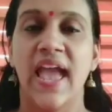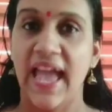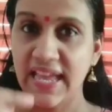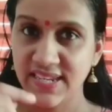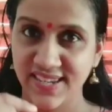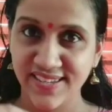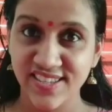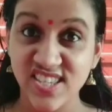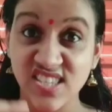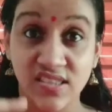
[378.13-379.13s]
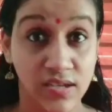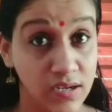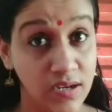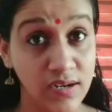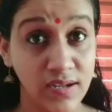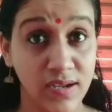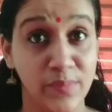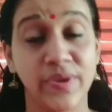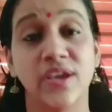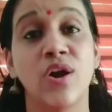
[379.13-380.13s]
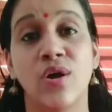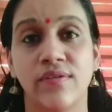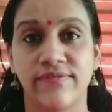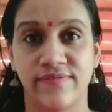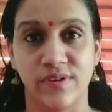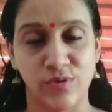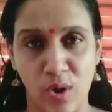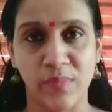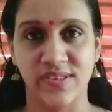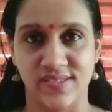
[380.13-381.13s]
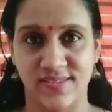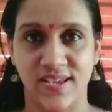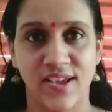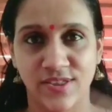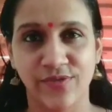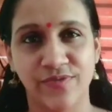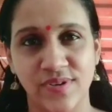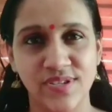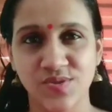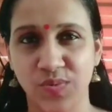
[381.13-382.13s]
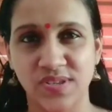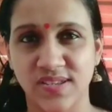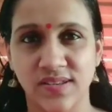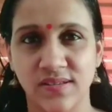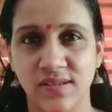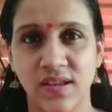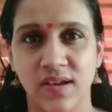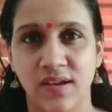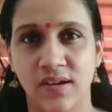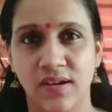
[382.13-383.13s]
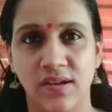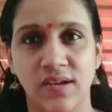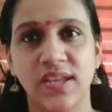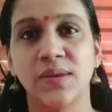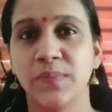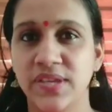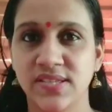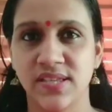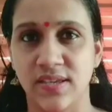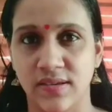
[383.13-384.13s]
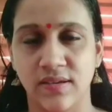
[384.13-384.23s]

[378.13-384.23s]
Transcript: And in this third coming of Romans, the first was in BC,